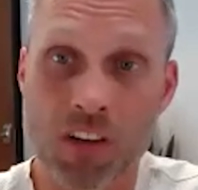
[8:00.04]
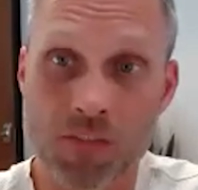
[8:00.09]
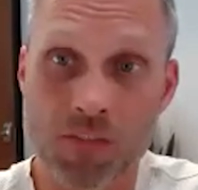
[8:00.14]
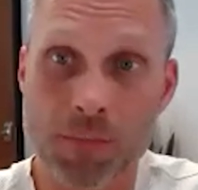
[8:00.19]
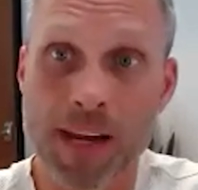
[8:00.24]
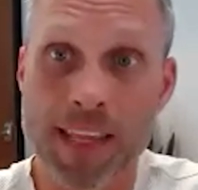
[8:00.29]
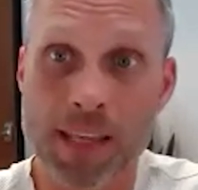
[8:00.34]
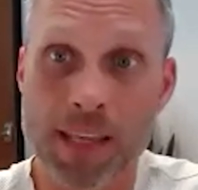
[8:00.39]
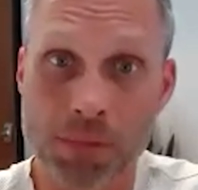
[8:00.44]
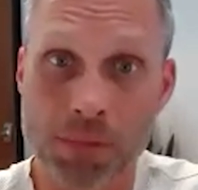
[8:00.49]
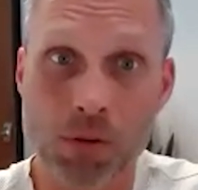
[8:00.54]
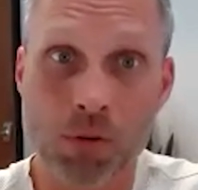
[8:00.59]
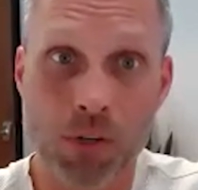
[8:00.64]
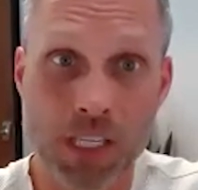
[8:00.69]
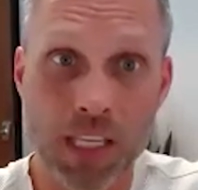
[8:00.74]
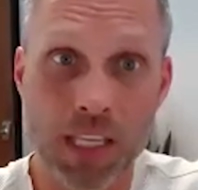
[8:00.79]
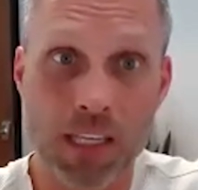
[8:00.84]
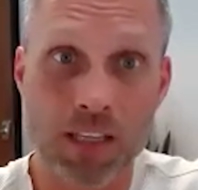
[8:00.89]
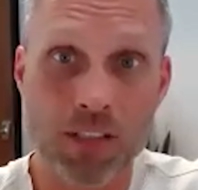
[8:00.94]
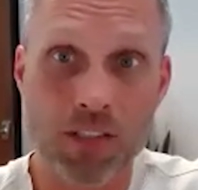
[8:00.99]
one of my
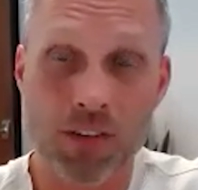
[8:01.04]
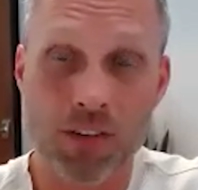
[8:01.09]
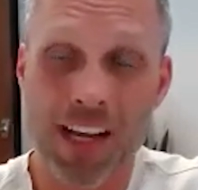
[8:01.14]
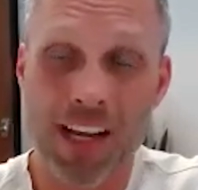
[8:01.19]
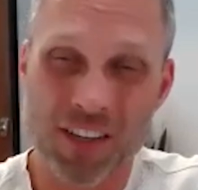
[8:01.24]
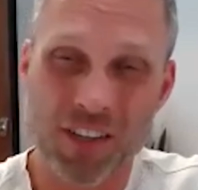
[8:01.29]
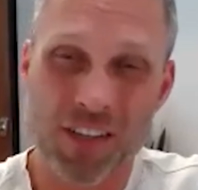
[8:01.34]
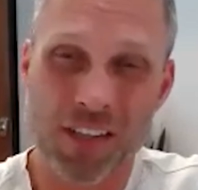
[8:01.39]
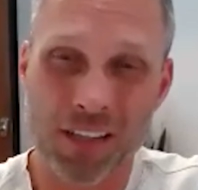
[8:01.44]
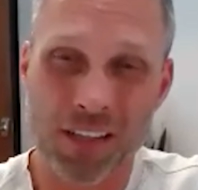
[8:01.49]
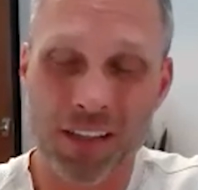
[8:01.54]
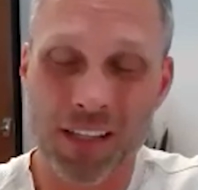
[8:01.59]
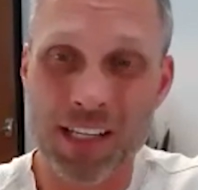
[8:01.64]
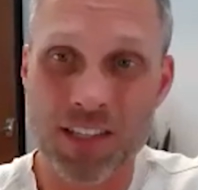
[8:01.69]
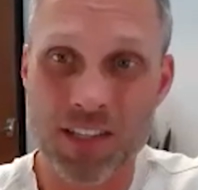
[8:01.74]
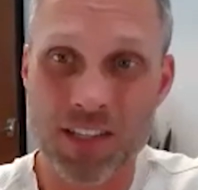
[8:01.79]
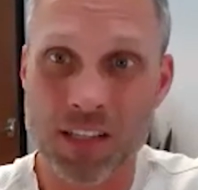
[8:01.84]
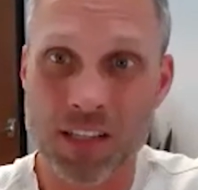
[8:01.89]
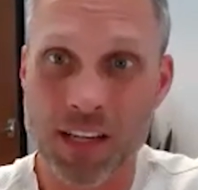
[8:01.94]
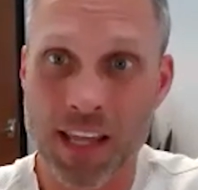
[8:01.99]
employees, or actually a little
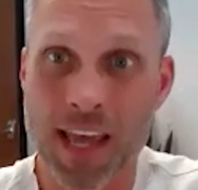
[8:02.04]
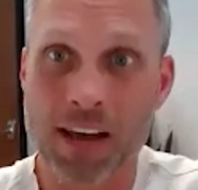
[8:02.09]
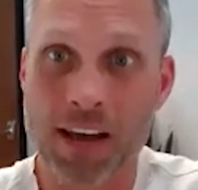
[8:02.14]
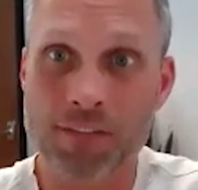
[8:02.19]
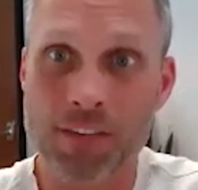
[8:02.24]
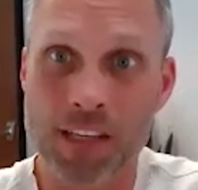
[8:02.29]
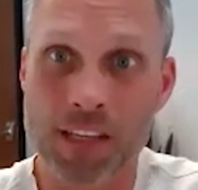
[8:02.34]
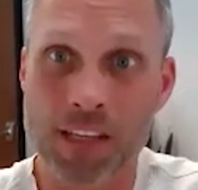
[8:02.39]
less than half,